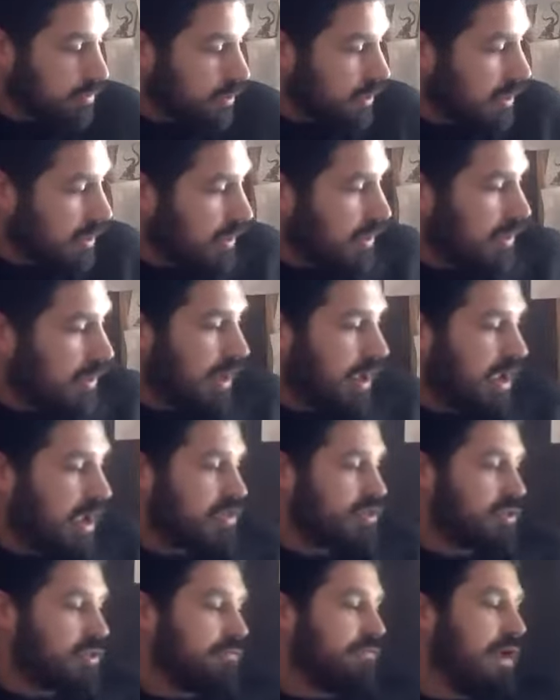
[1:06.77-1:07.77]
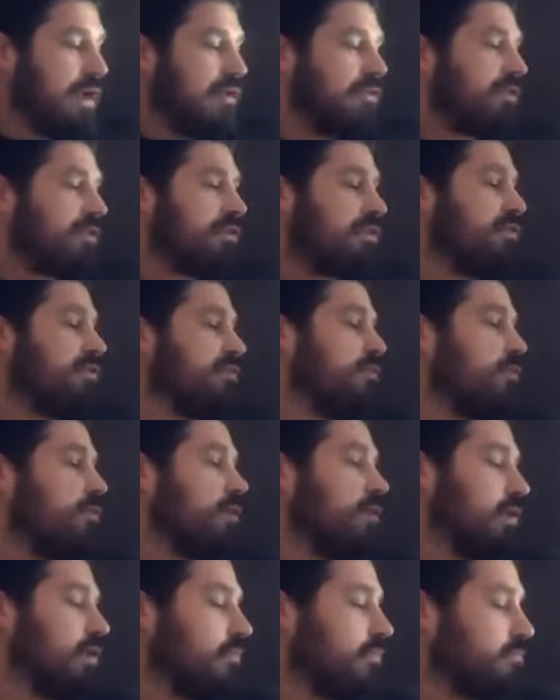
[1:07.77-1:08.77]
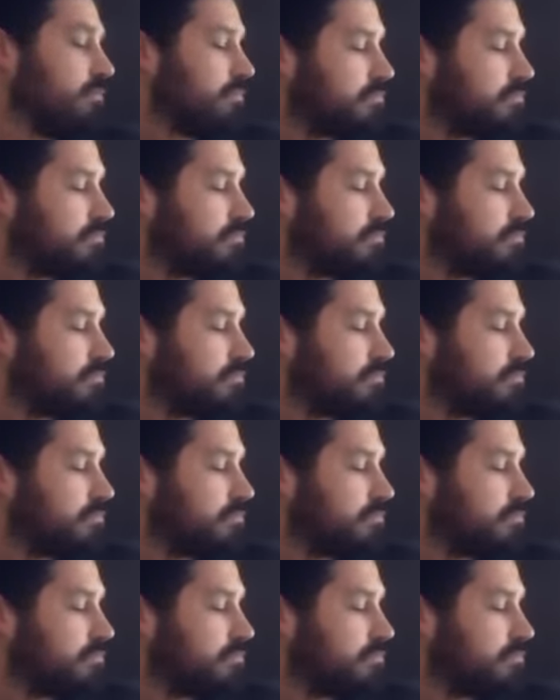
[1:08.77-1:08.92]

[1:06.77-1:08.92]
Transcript: And I actually found this morning.